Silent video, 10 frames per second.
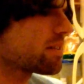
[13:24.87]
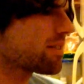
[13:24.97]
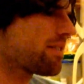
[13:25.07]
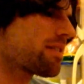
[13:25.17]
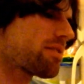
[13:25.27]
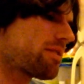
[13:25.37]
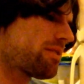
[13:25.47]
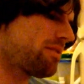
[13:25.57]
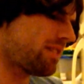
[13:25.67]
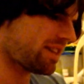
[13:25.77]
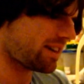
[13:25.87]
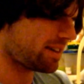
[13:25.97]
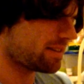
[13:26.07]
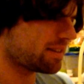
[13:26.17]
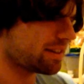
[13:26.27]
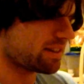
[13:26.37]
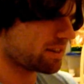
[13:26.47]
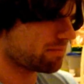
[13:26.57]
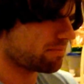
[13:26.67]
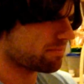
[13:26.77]
has gone through, then
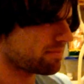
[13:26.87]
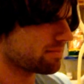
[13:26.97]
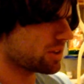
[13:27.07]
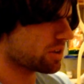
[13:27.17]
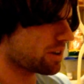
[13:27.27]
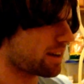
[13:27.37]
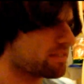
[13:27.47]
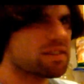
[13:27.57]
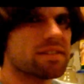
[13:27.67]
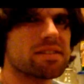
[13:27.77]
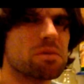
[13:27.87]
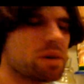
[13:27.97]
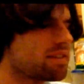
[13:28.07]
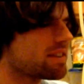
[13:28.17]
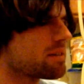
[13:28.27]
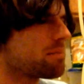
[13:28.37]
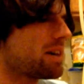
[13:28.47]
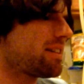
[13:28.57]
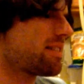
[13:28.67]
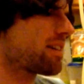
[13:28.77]
you're going to have to squeeze it a
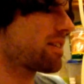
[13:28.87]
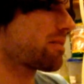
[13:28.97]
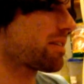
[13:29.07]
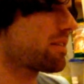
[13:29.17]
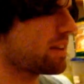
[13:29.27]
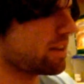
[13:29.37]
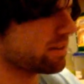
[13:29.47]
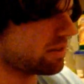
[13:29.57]
bit to get the rest of it out.